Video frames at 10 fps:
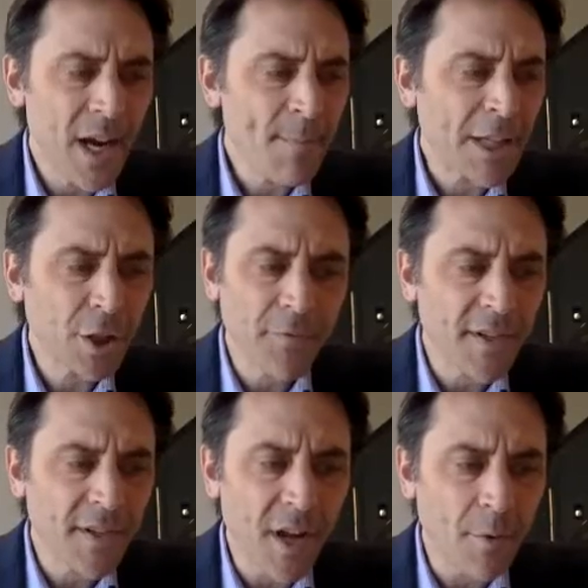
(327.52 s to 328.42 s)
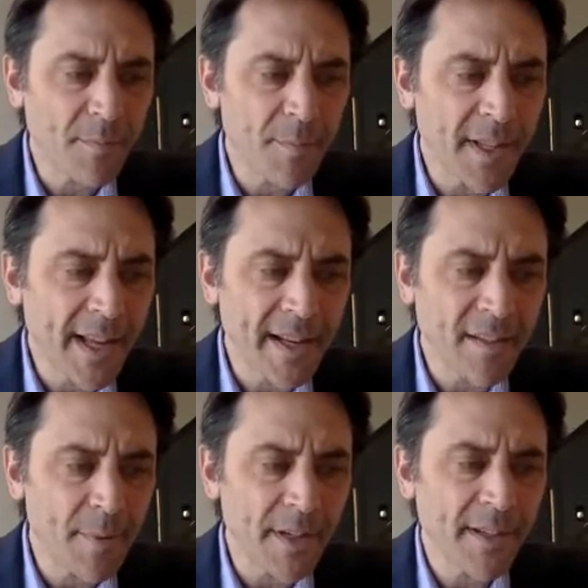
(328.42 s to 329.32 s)
not sure if this has always been the
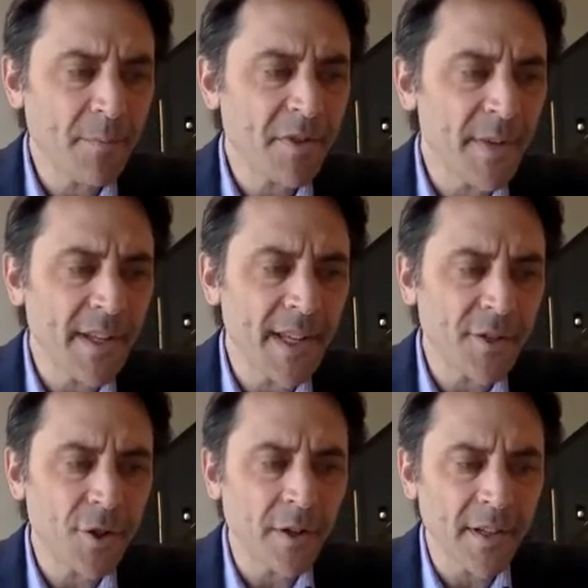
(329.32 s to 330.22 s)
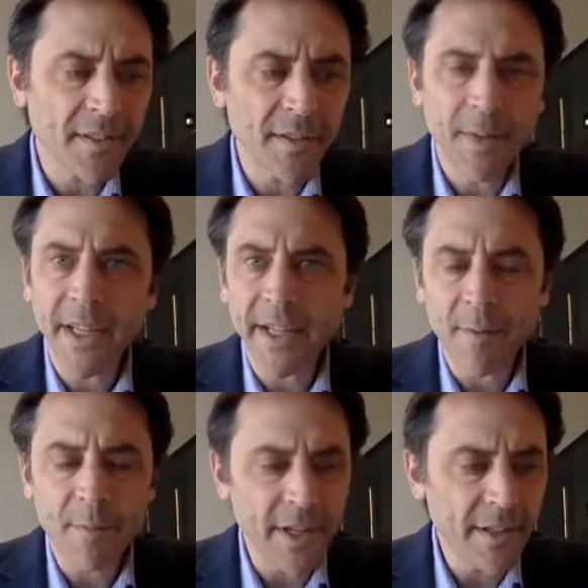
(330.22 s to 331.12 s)
case, but it seems to me that journalists and media
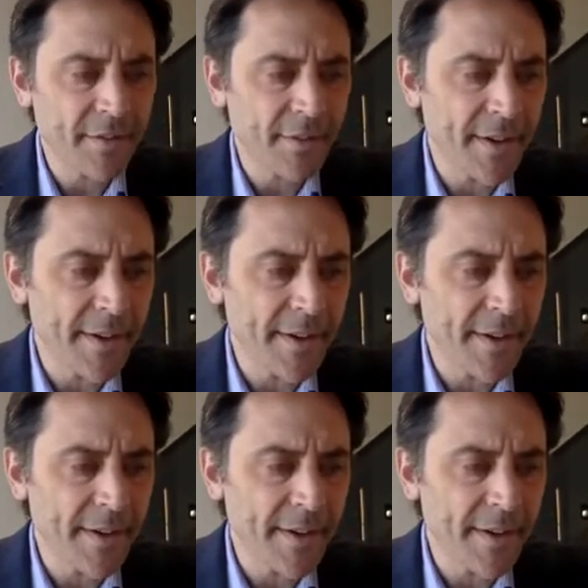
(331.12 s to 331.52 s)
companies,